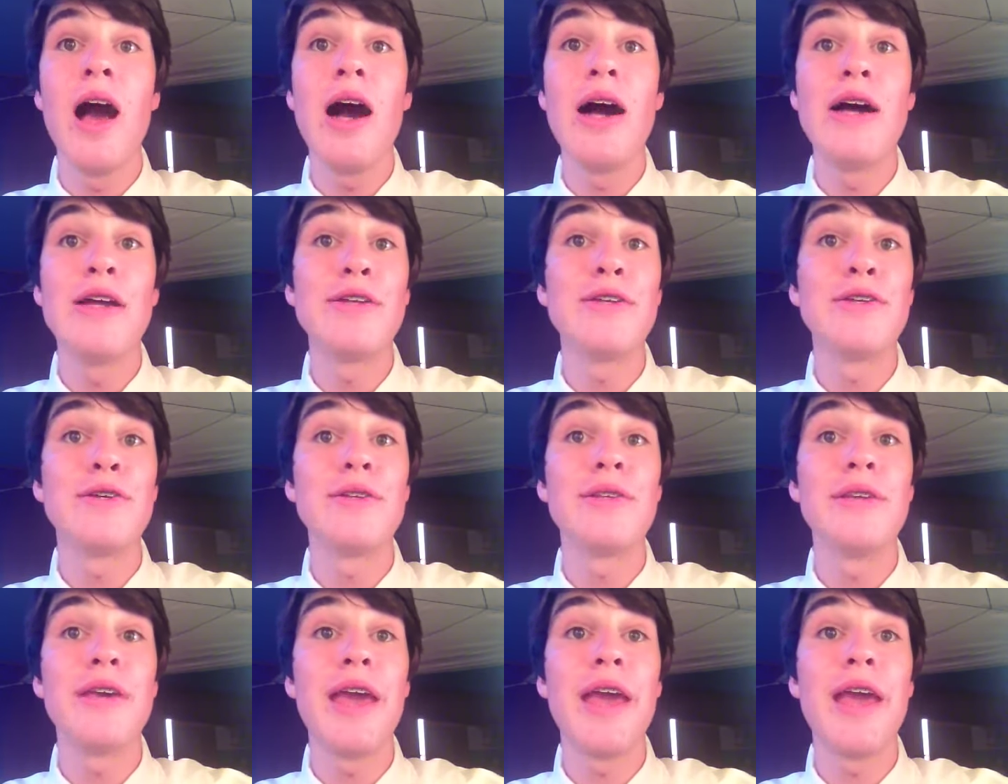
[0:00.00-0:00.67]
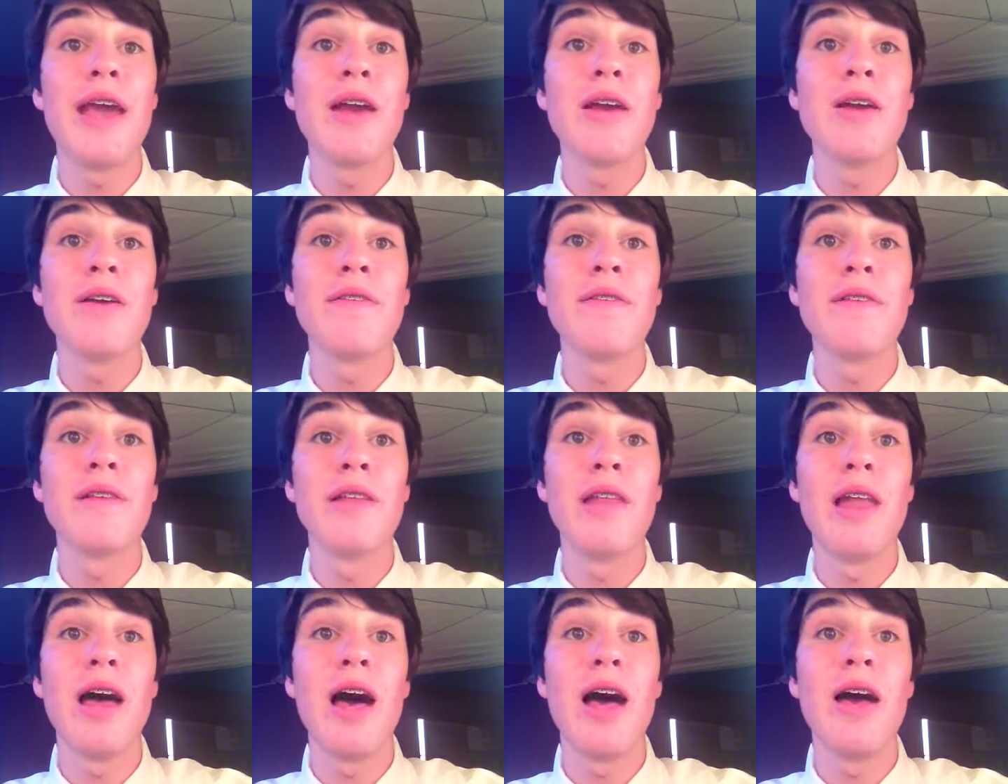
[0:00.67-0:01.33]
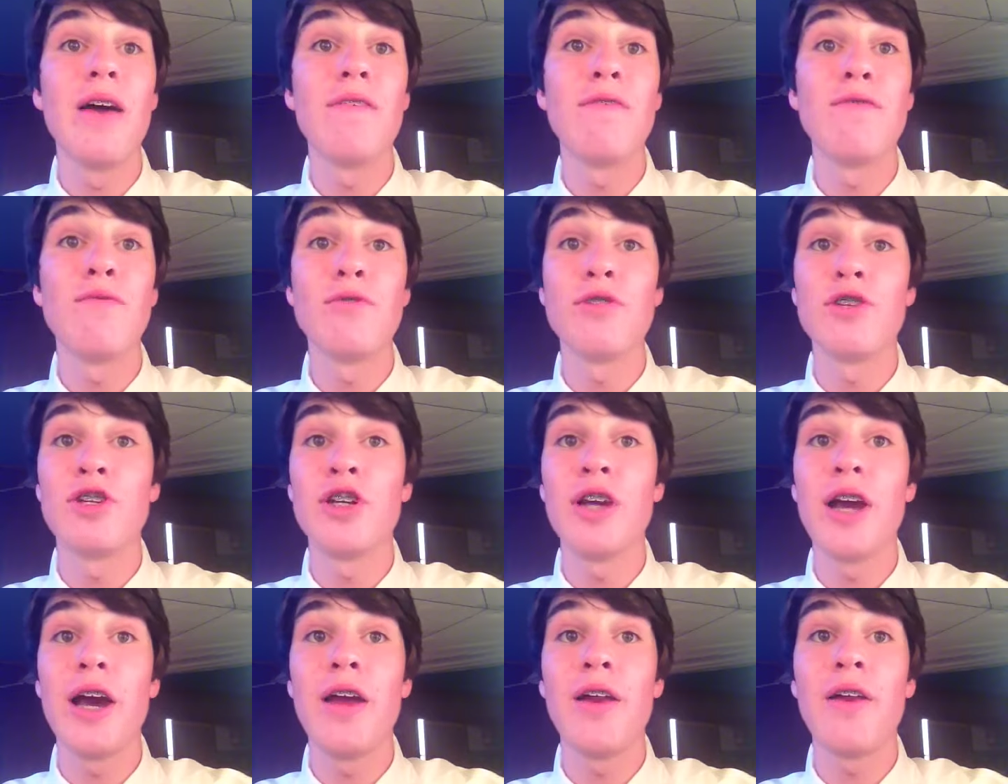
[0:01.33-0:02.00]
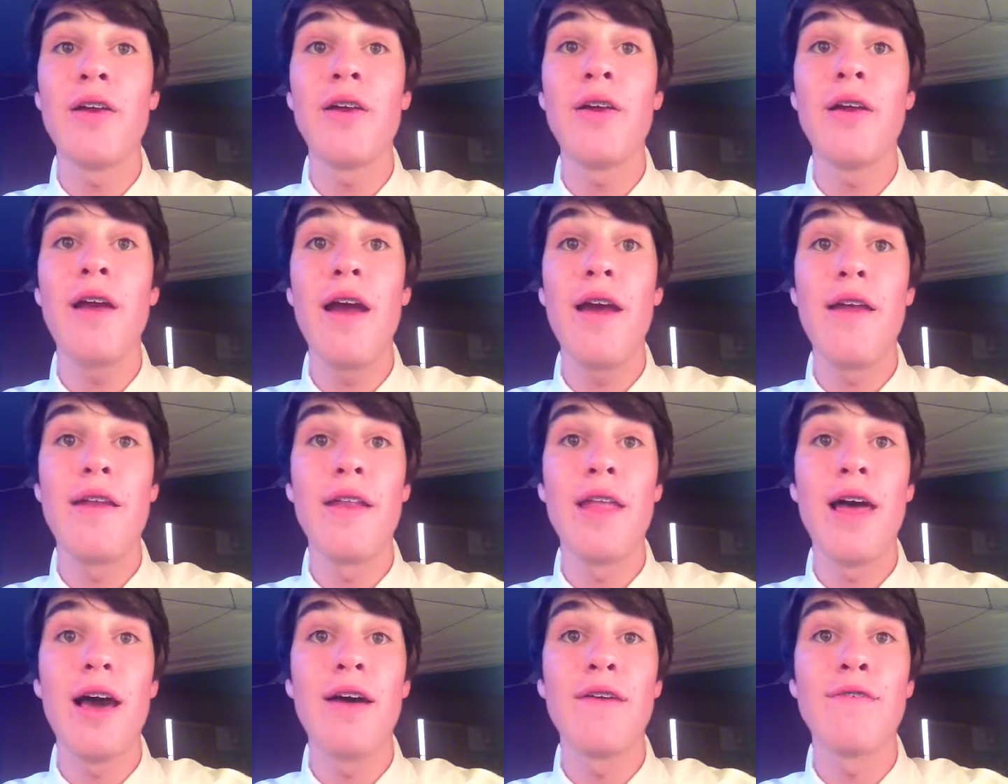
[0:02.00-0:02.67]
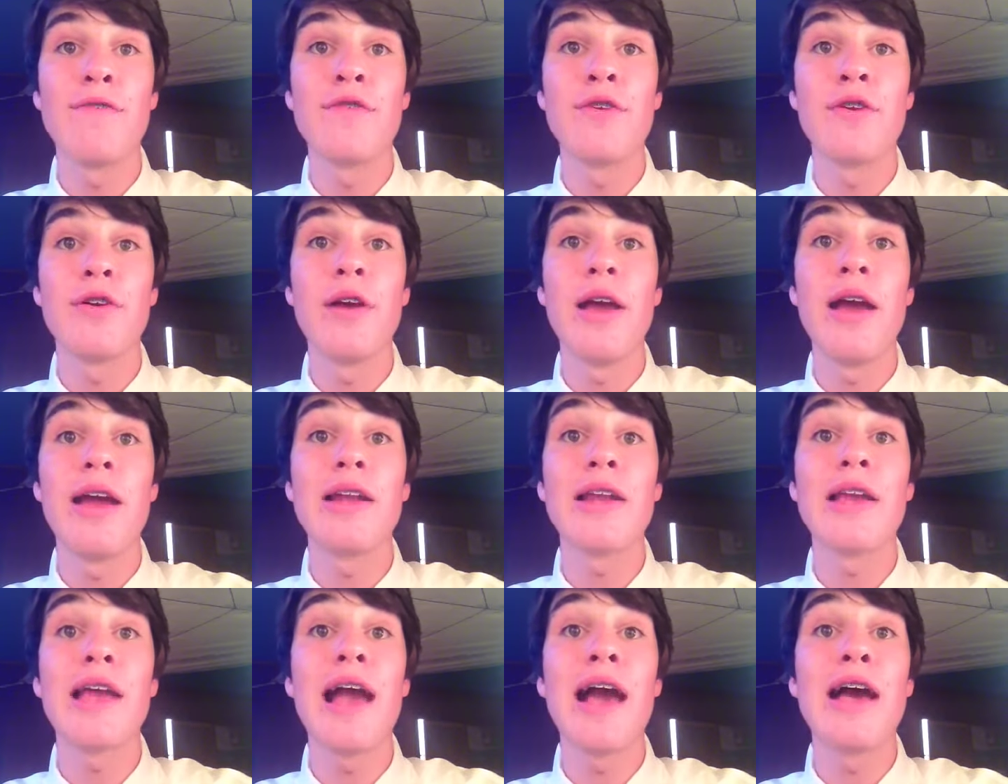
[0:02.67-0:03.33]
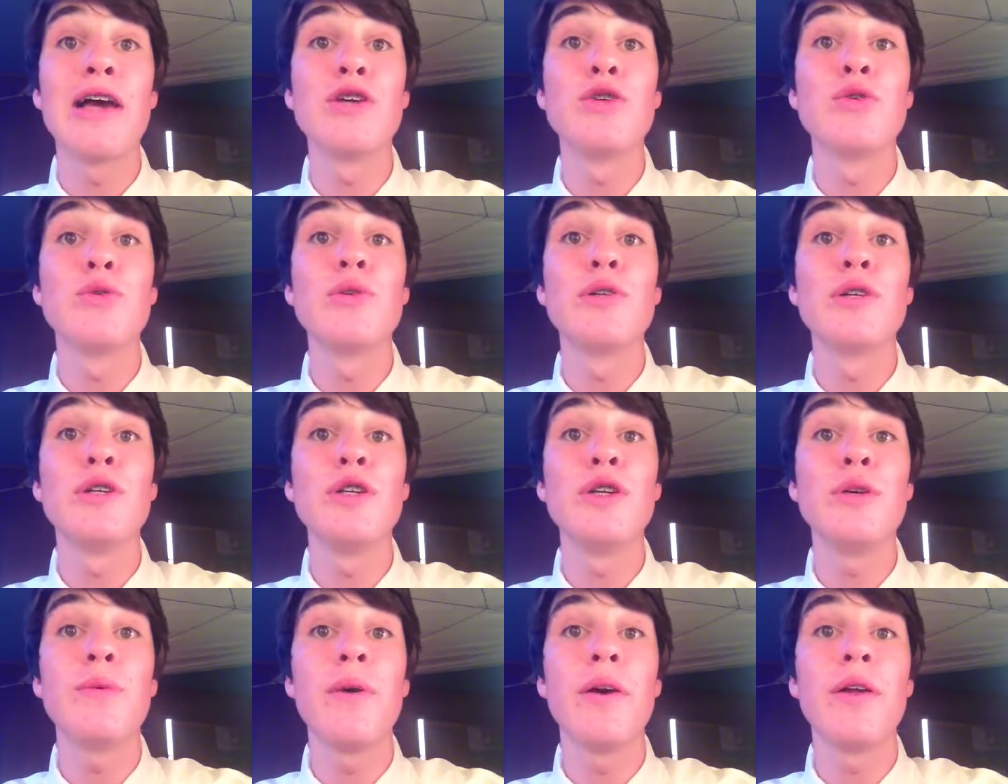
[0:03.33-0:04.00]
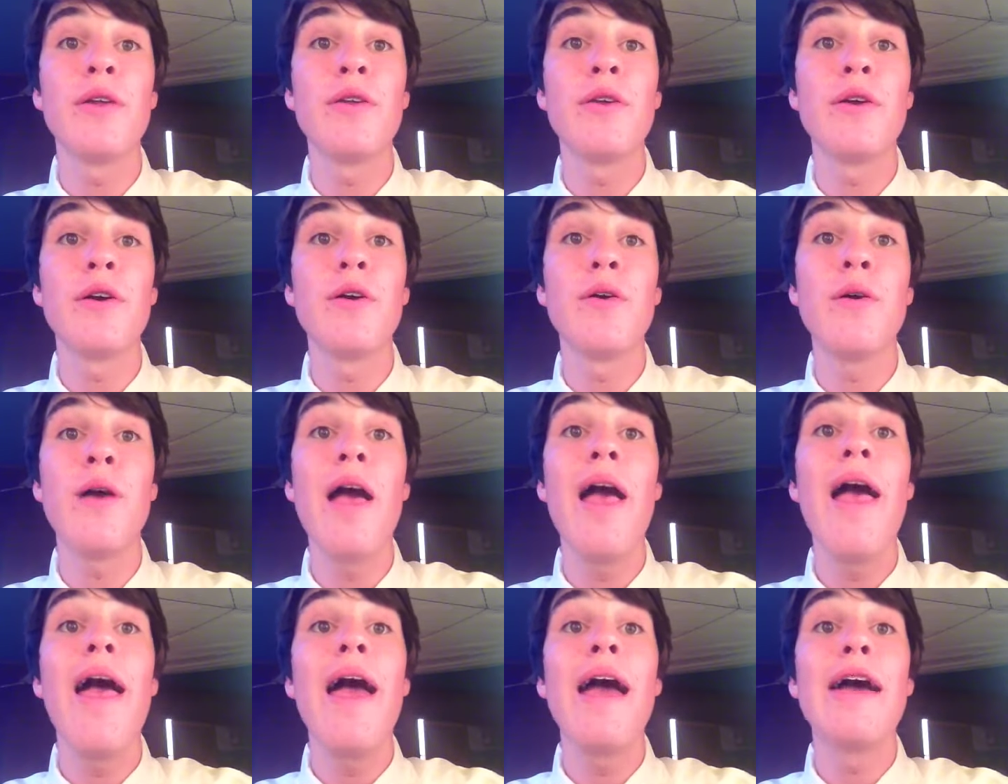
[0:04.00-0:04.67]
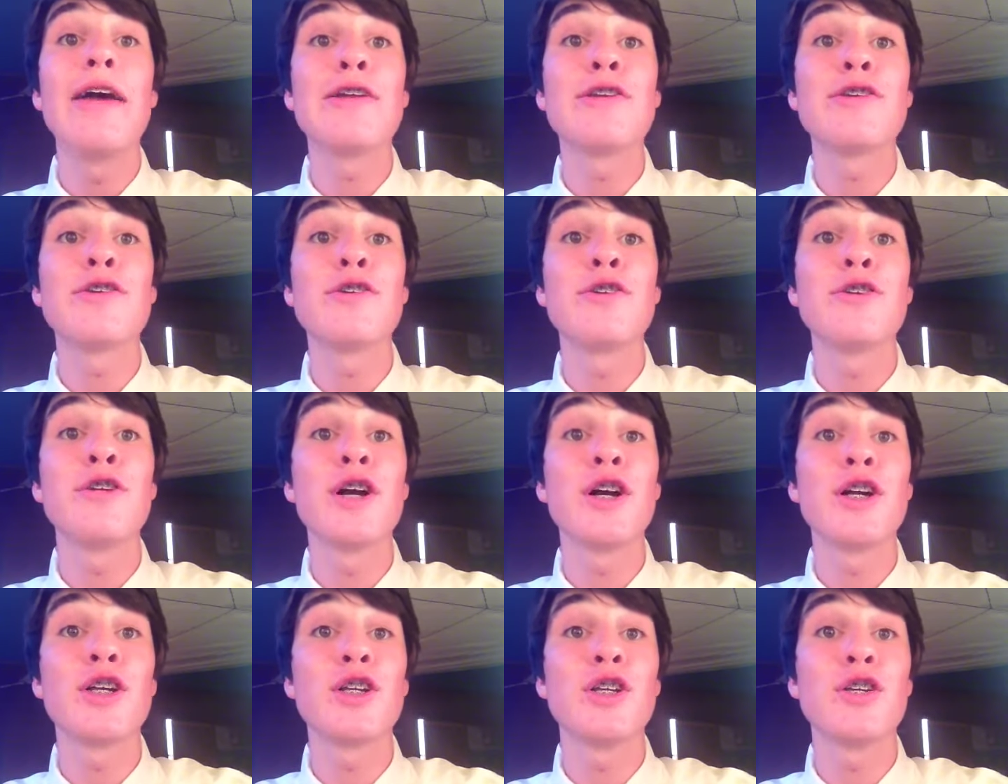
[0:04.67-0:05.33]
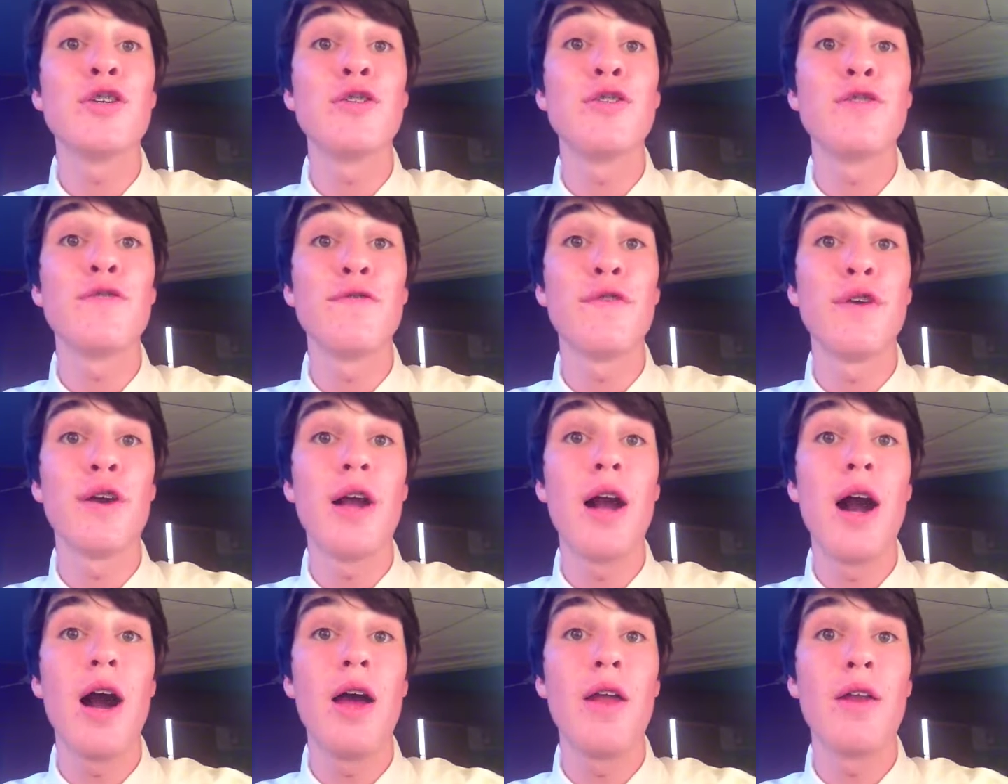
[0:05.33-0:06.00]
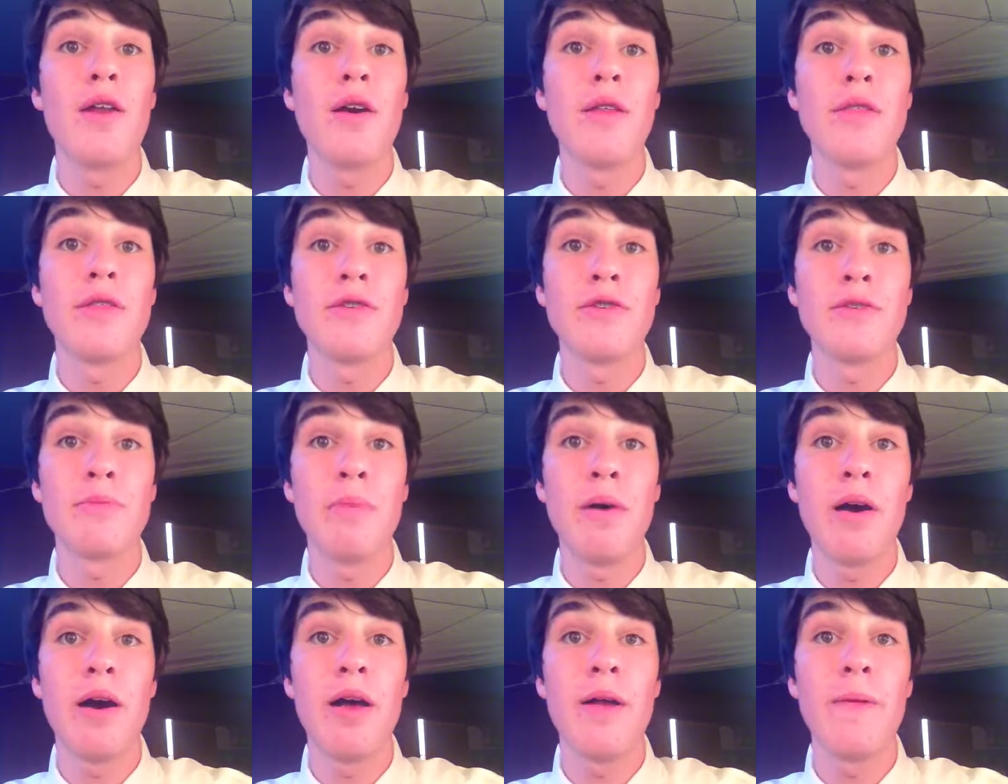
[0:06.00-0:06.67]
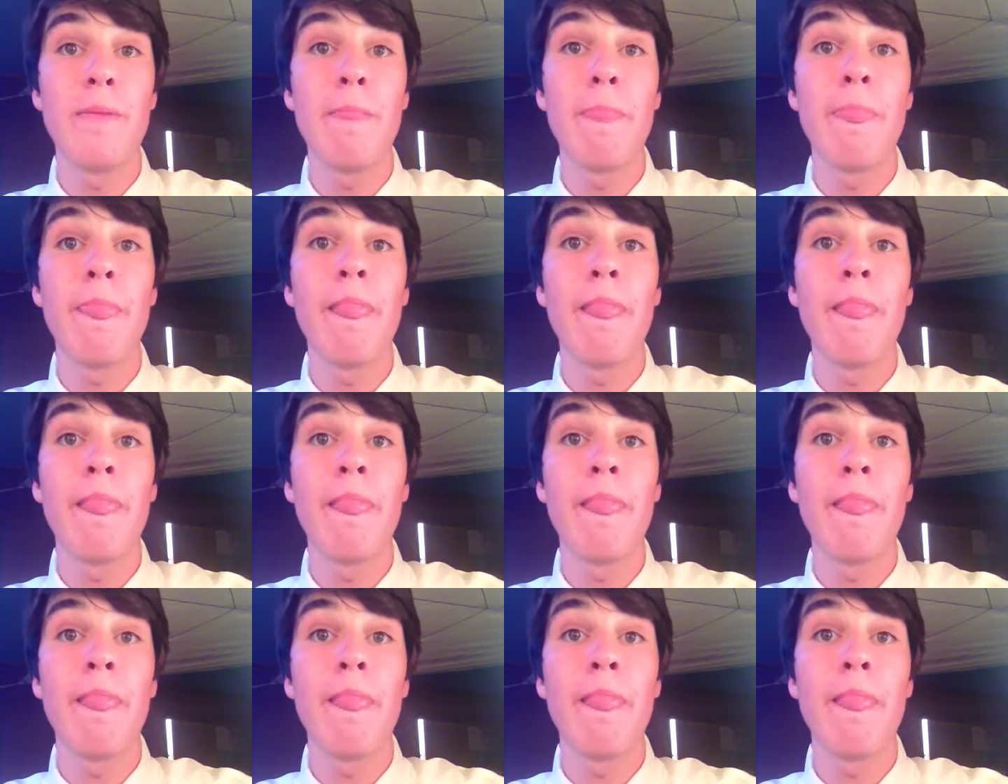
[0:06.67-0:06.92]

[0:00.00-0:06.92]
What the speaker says: until the air is alive with chatter and laughter and casual innuendo and introductions forgotten on the spot,